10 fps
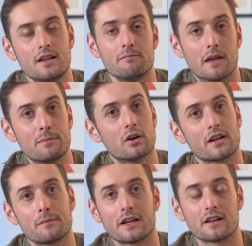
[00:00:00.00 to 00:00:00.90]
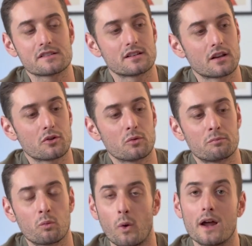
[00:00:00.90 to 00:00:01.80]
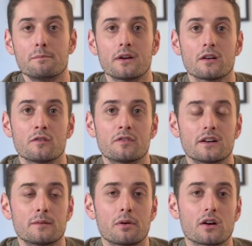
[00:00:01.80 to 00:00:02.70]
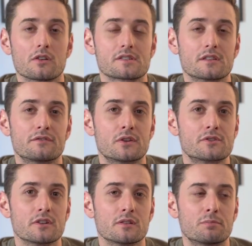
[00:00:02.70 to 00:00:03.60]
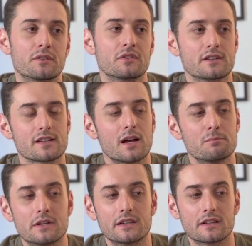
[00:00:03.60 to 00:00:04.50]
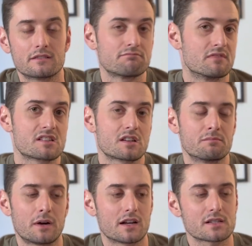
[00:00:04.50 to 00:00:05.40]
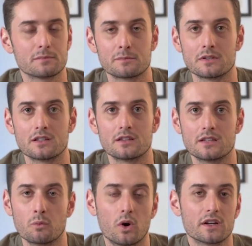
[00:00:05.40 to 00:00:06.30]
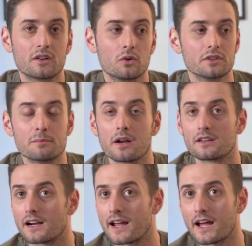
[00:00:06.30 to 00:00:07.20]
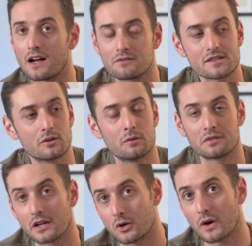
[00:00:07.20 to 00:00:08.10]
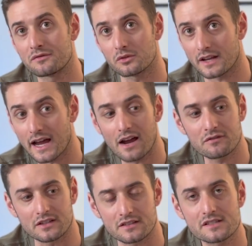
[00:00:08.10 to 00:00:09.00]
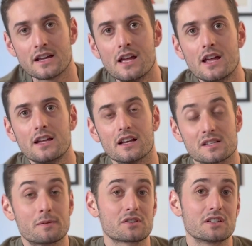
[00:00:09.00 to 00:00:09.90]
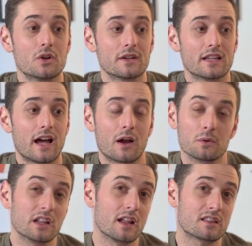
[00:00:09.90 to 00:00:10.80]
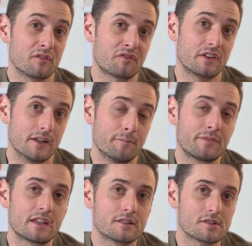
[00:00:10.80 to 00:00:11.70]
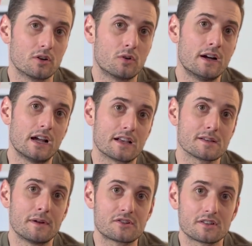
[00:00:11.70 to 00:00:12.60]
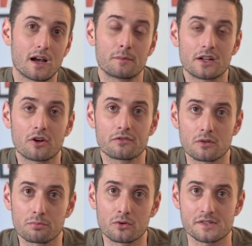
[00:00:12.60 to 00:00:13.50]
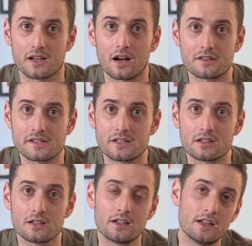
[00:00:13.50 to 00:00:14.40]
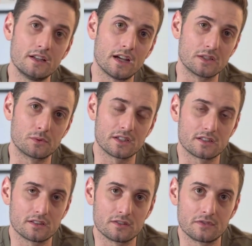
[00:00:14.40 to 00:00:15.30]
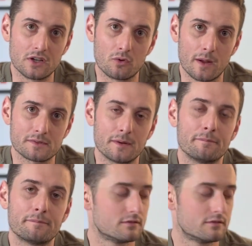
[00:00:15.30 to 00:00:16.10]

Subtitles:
Maybe I'll get my hands on another wide pair of Parkhurst in the future, but for the time being, this could possibly be the one and only pair that I have. So I'm very grateful to have these, especially knowing that I really like the fit. So as I mentioned, I'm gonna go through the pros and cons here, and then we'll get the video wrapped up.